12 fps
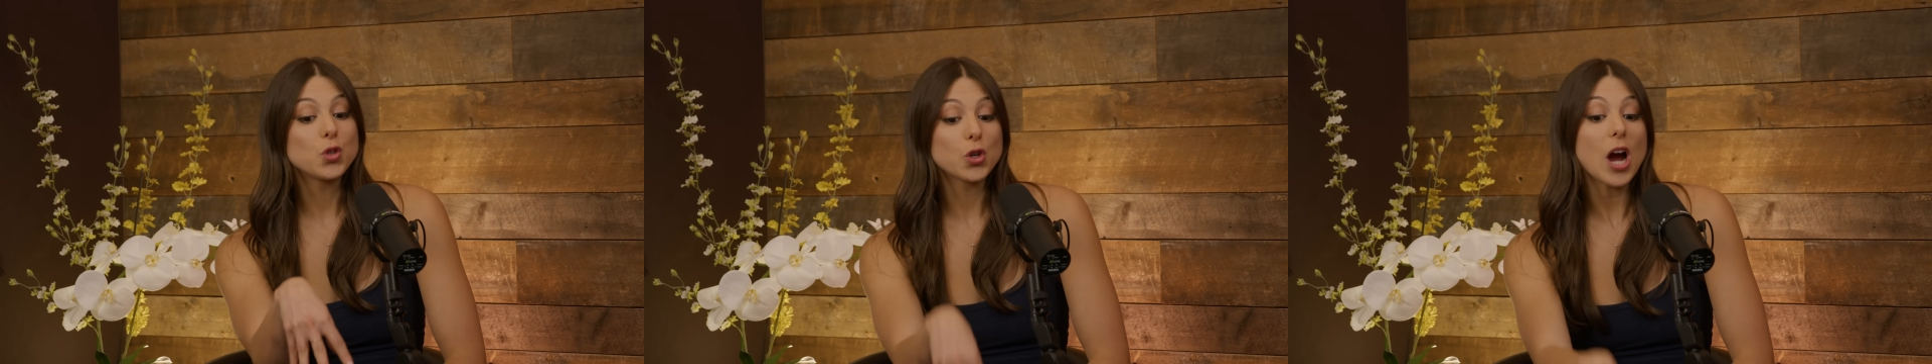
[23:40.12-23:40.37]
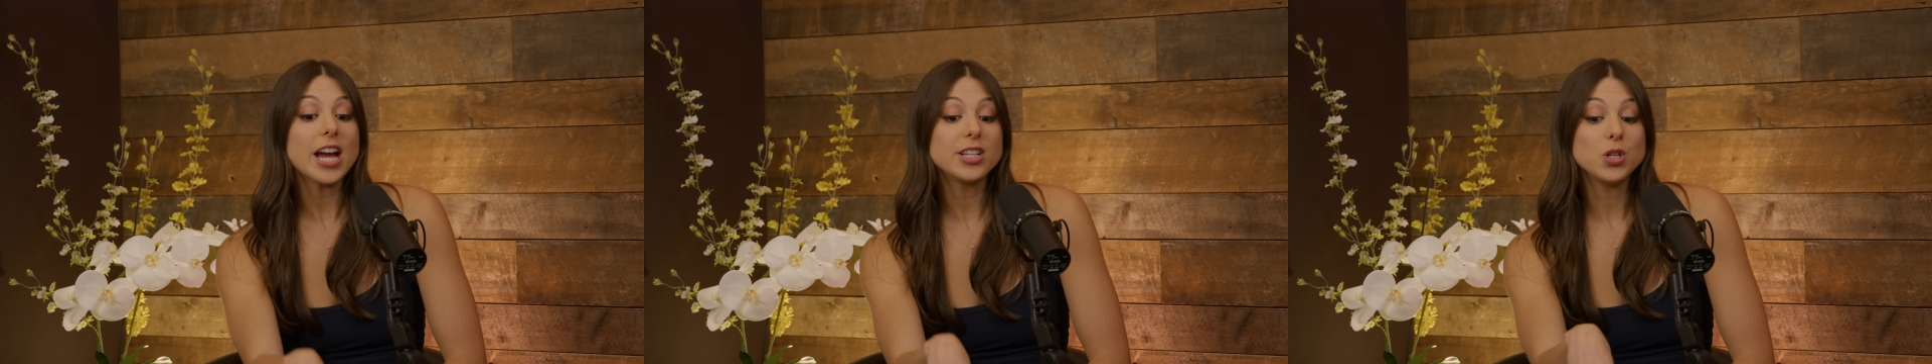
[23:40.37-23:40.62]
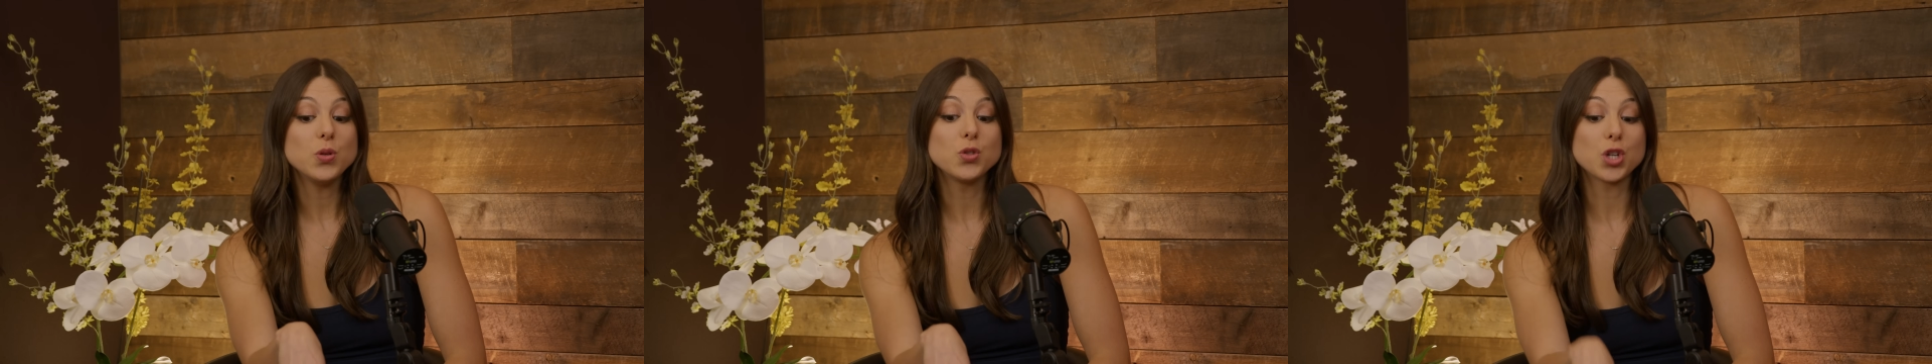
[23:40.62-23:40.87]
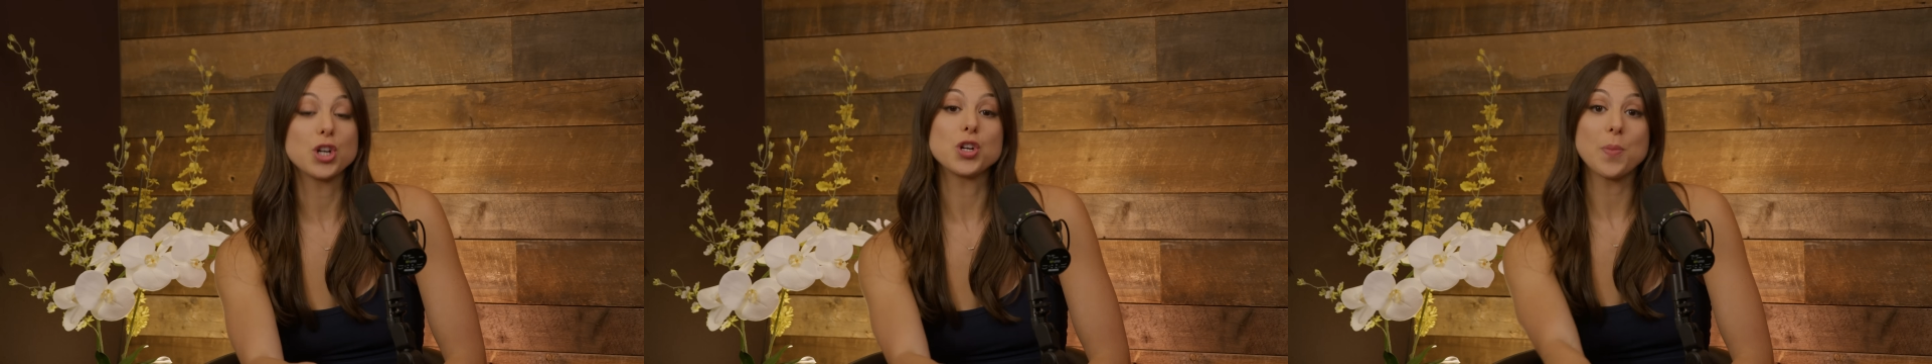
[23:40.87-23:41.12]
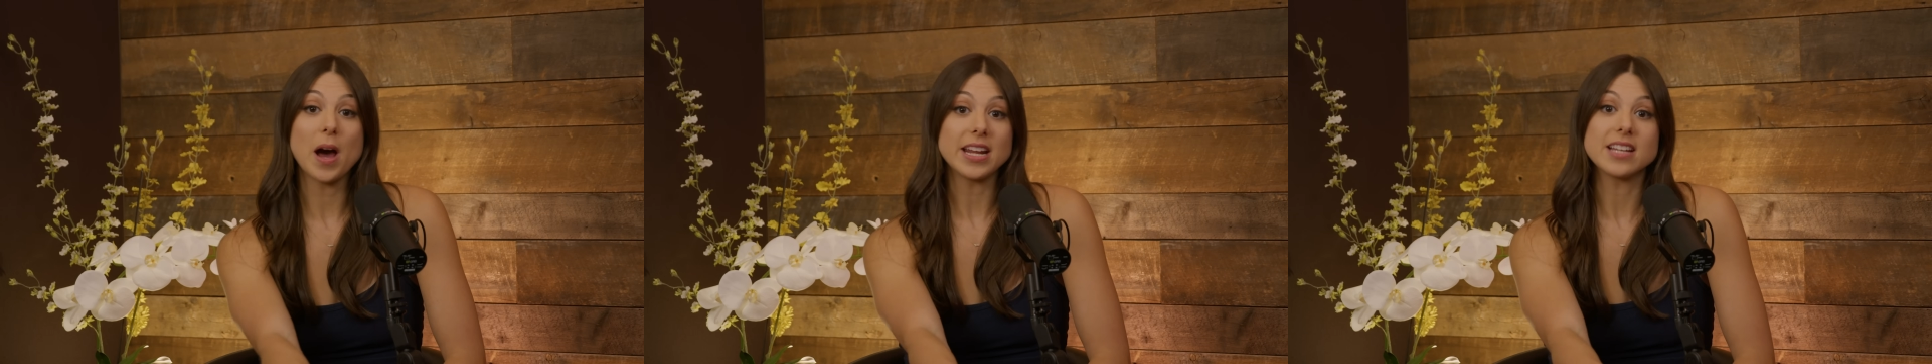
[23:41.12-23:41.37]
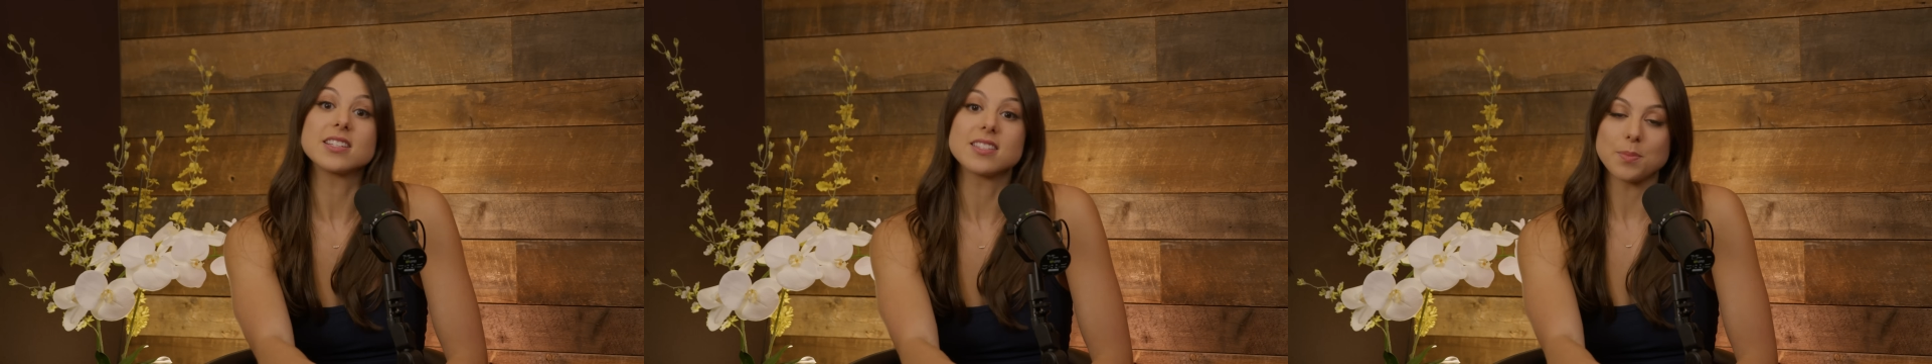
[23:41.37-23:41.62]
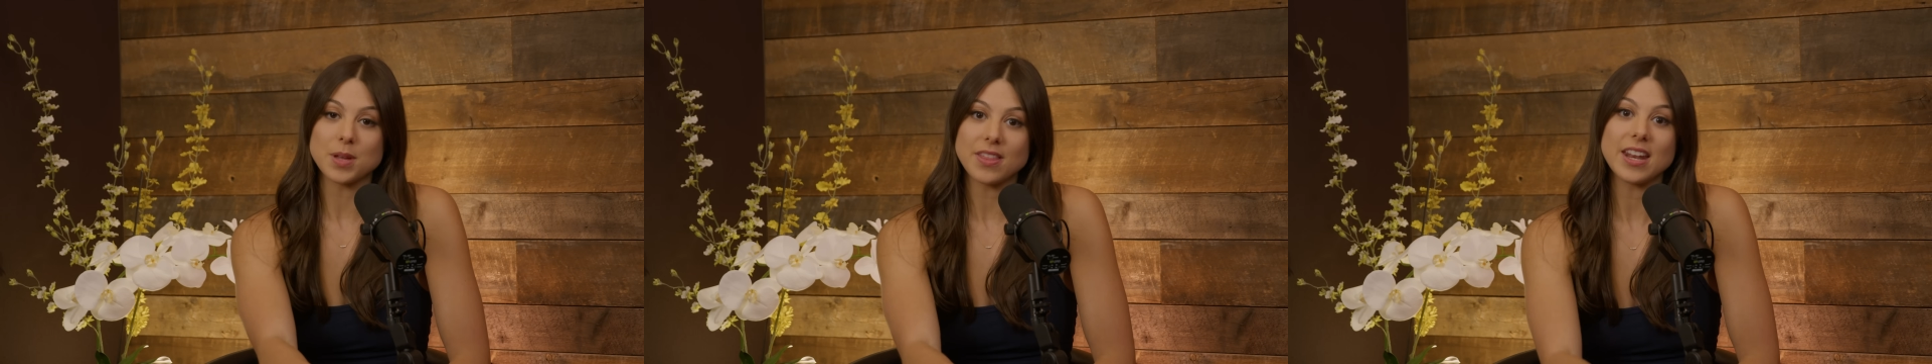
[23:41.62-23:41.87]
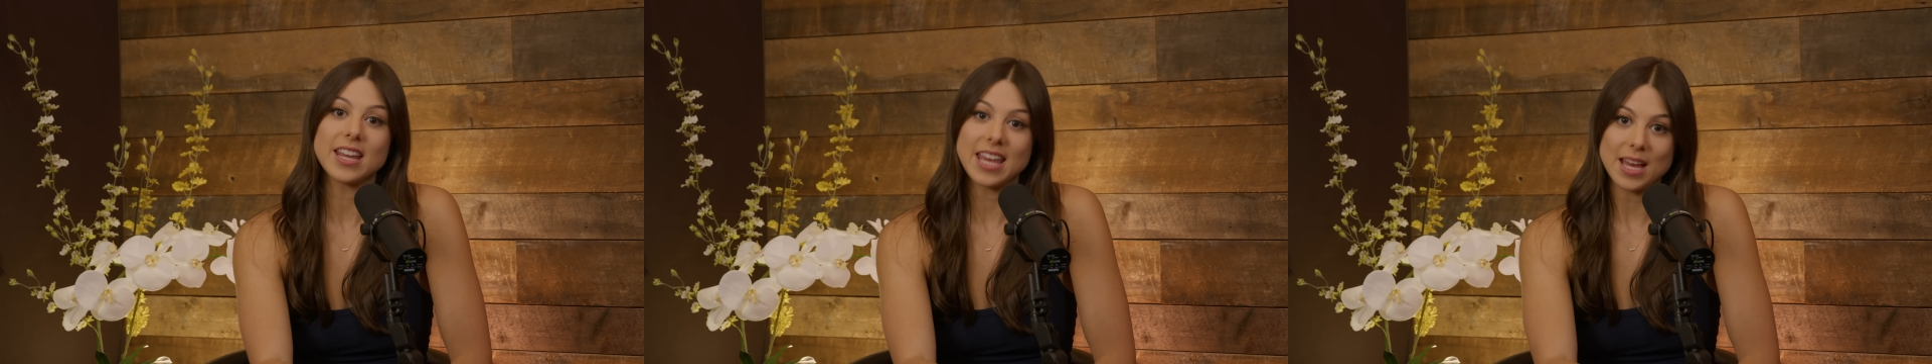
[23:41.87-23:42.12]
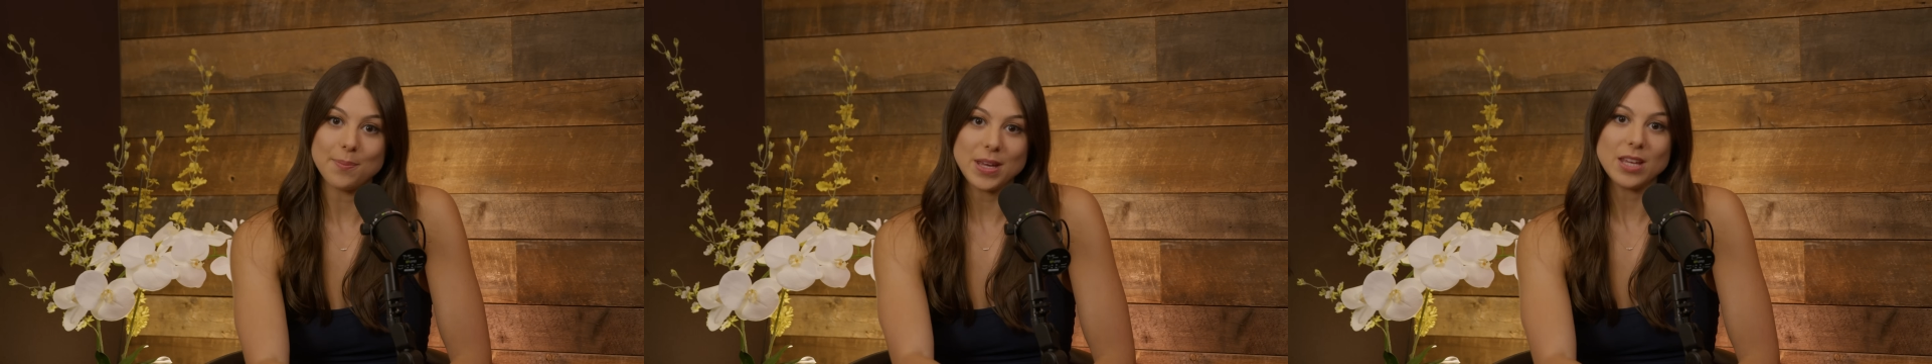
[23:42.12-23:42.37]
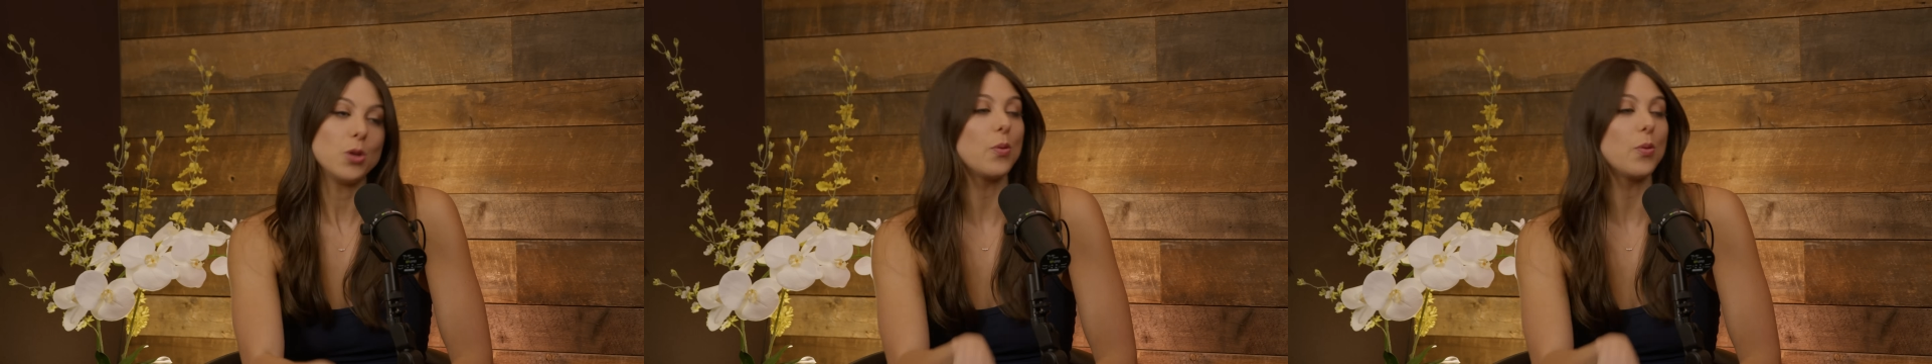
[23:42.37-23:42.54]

try to turn your body into something that it can't be.